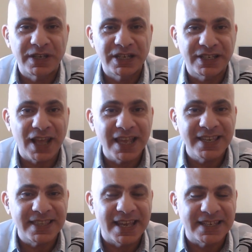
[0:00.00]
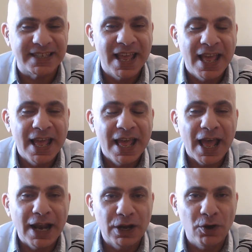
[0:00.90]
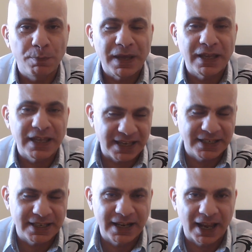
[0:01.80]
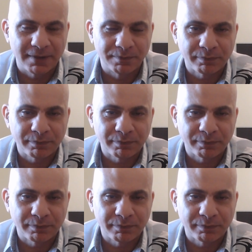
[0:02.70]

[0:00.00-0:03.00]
We discussed this a little bit yesterday,